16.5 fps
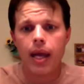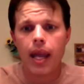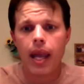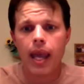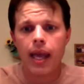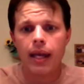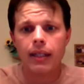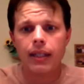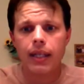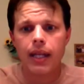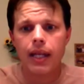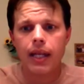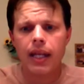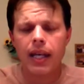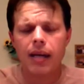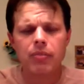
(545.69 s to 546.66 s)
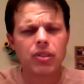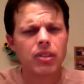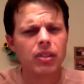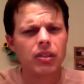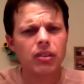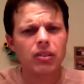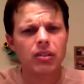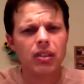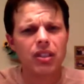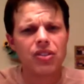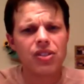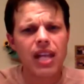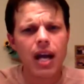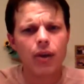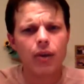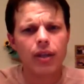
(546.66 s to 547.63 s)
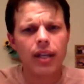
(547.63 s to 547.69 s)
And I'm still
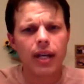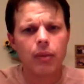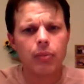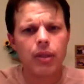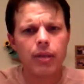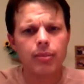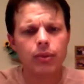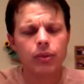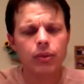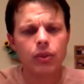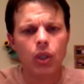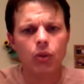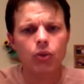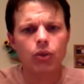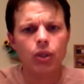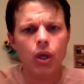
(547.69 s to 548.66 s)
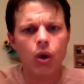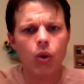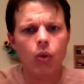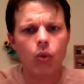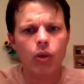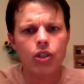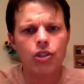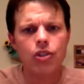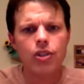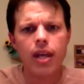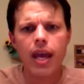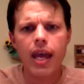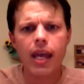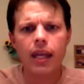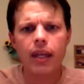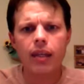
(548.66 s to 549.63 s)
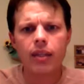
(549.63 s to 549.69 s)
astounded how people don't know which
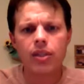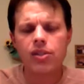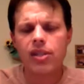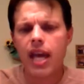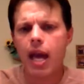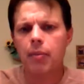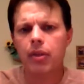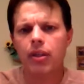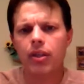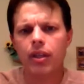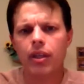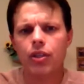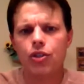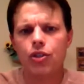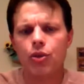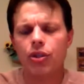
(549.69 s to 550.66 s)
day the Sabbath is.